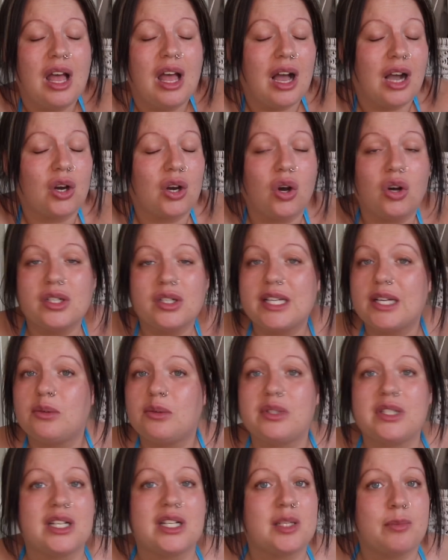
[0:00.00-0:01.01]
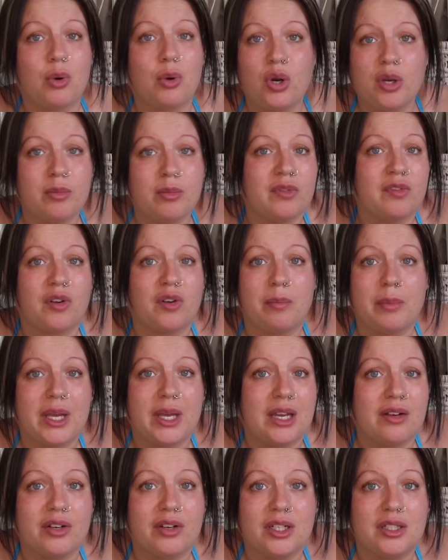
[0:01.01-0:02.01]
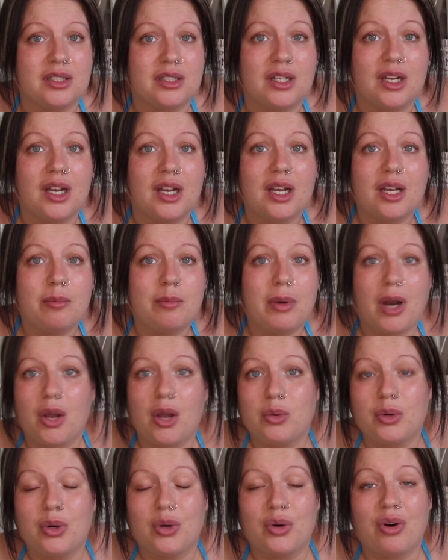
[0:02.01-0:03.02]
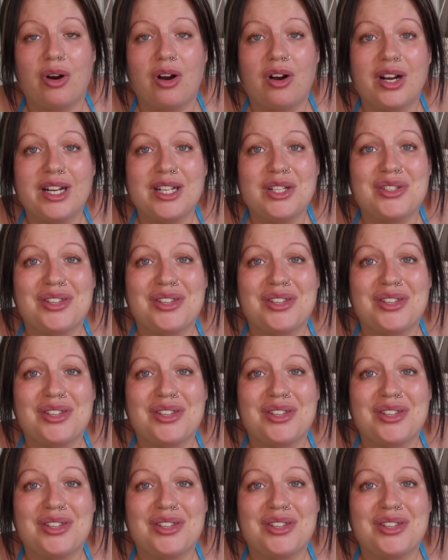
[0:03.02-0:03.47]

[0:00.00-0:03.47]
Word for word: I can't deal with the disappointment from period bloat, alright?